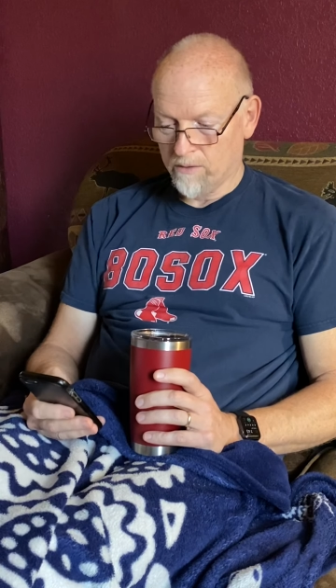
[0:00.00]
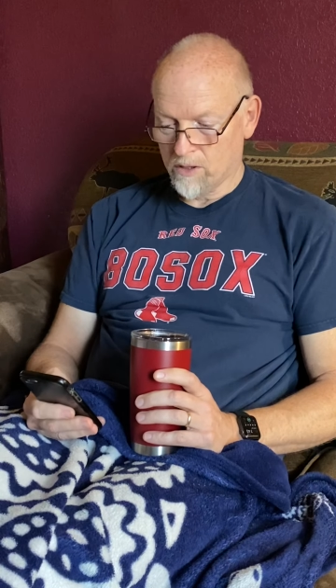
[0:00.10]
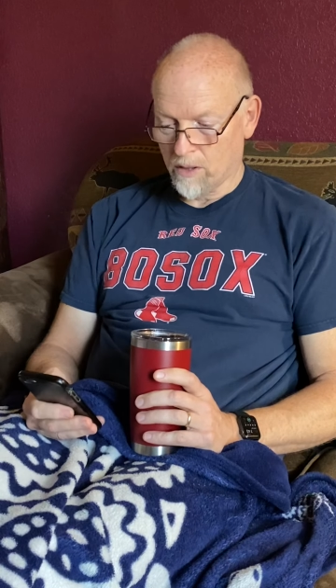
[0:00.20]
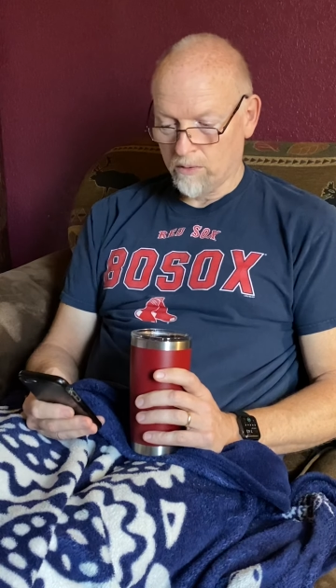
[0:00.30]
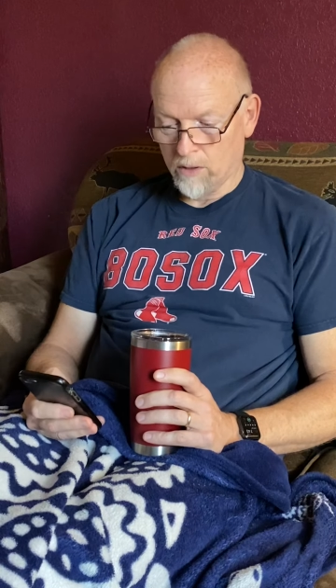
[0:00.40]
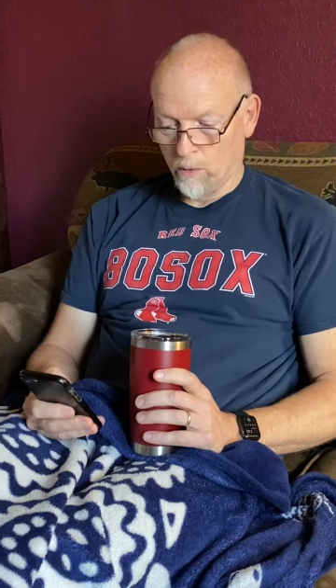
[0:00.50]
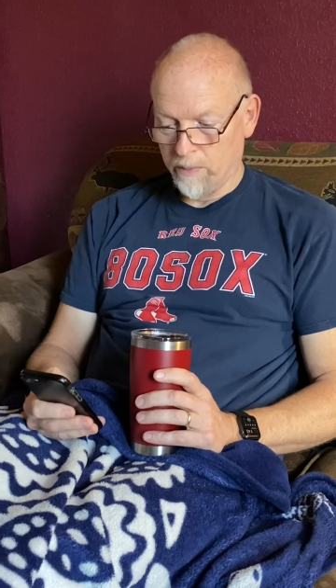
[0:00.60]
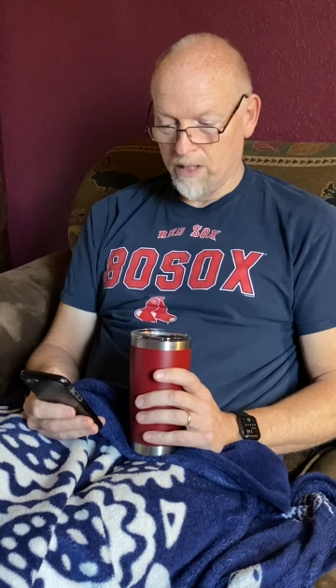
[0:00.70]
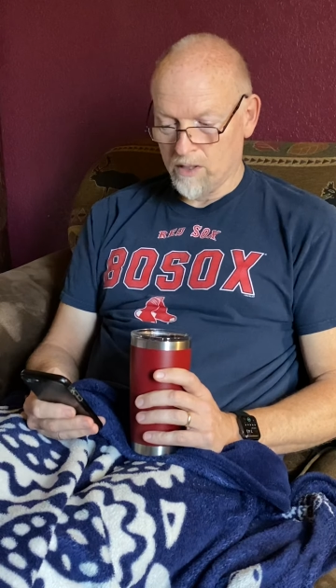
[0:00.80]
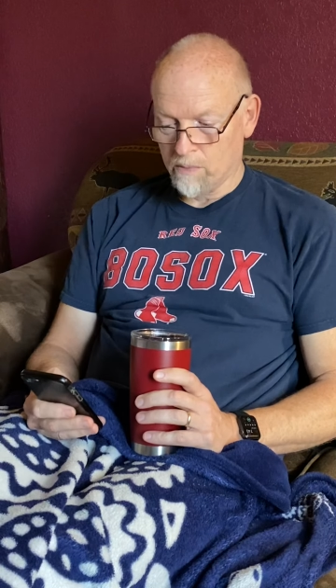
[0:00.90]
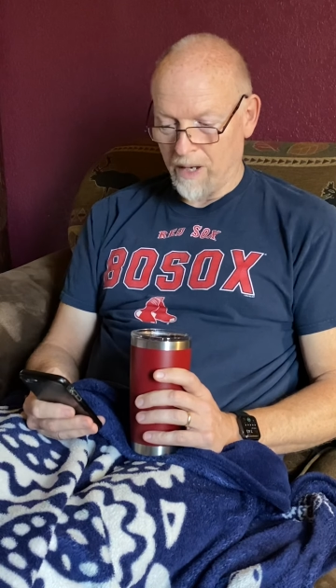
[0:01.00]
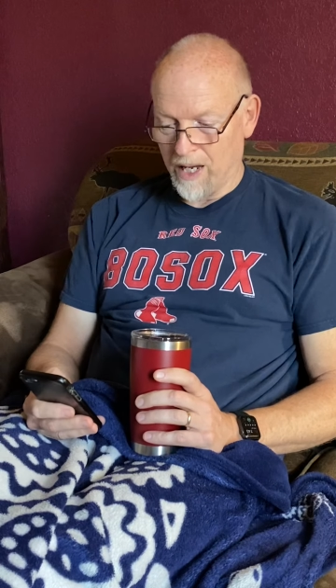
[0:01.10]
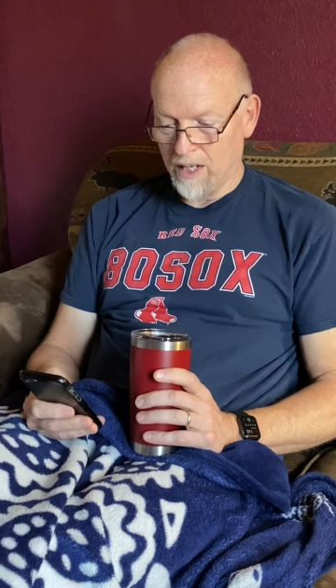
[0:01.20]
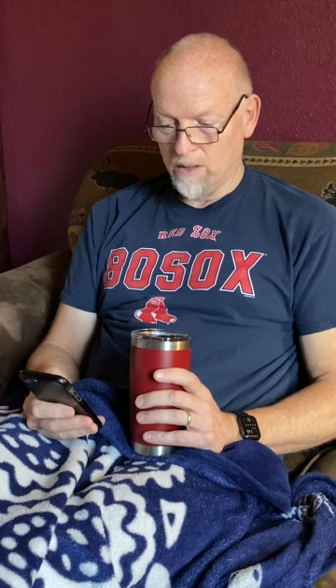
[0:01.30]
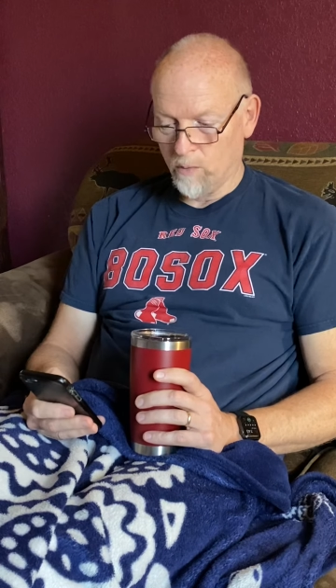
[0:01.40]
So don't be
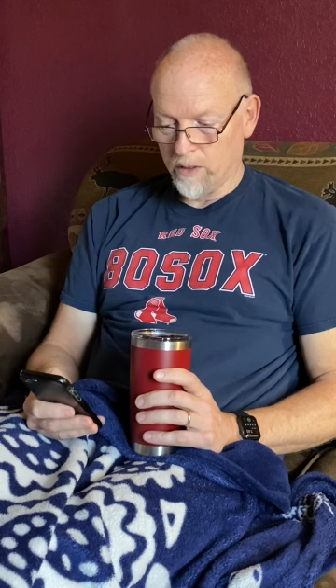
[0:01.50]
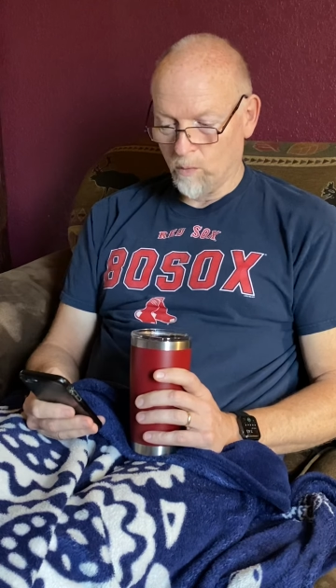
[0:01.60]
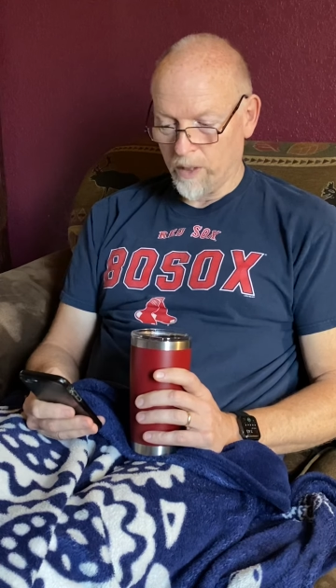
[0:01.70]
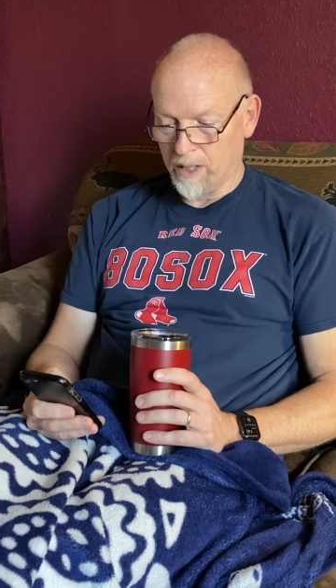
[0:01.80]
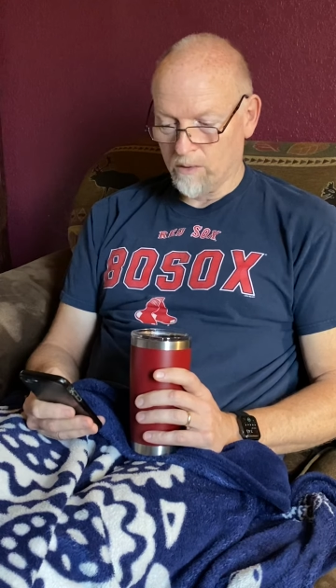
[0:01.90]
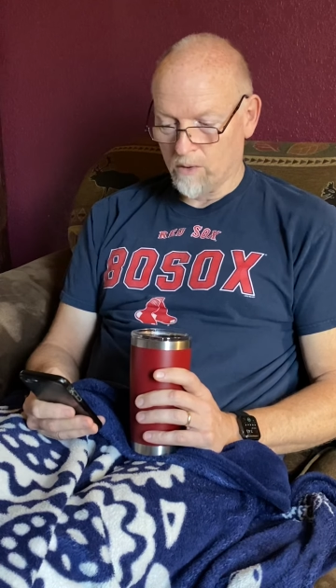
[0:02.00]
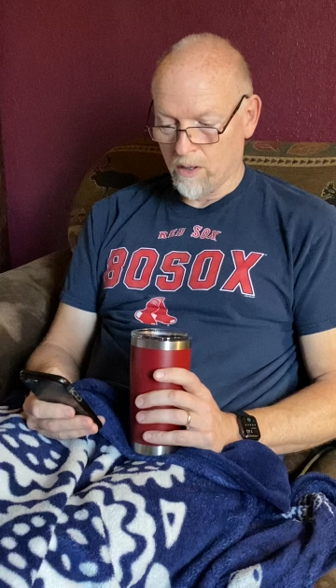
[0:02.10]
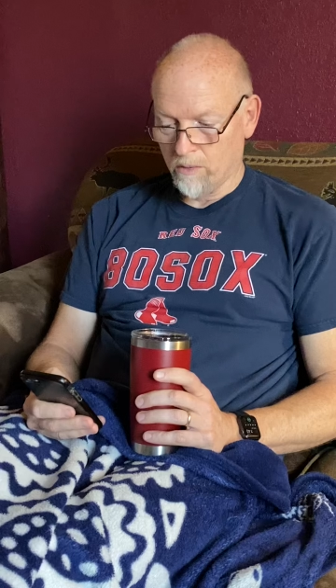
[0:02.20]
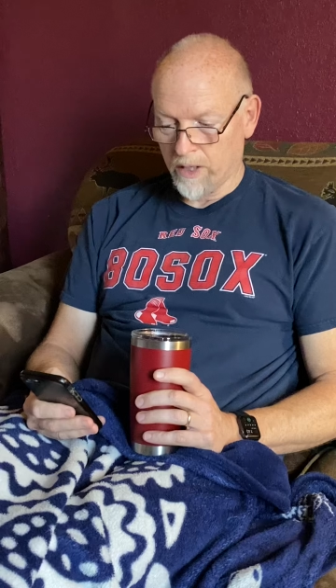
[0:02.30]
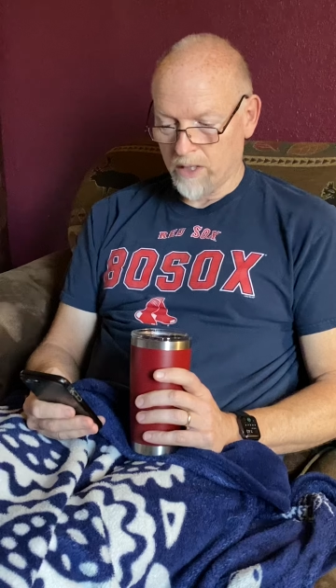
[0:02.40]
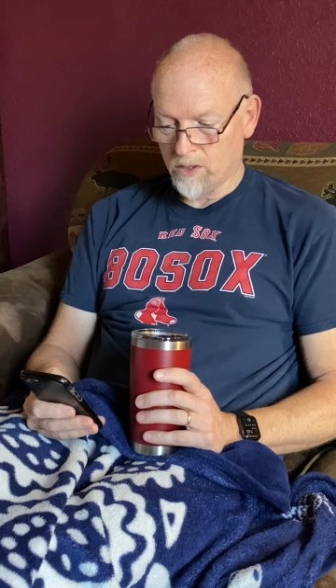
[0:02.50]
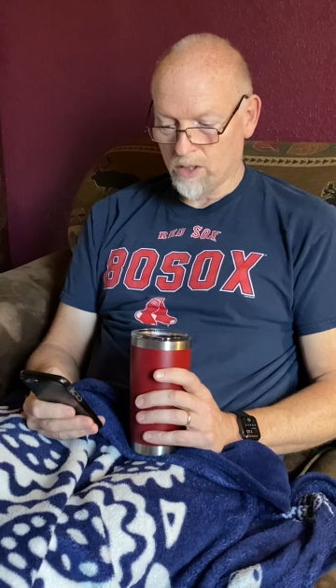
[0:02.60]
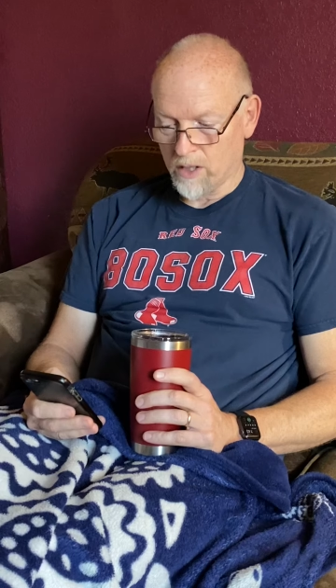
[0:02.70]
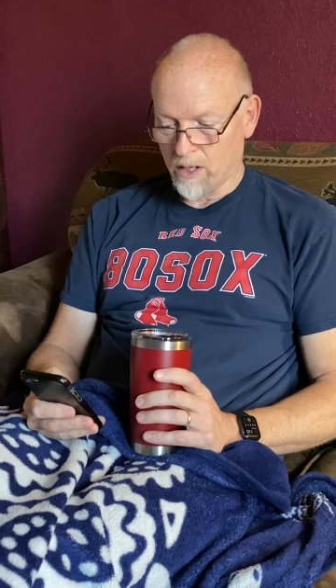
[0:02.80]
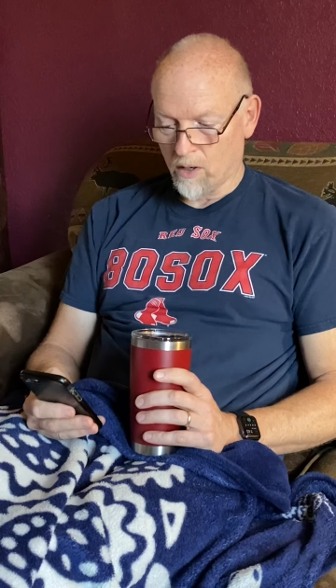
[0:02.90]
dismayed when the wicked grow rich and their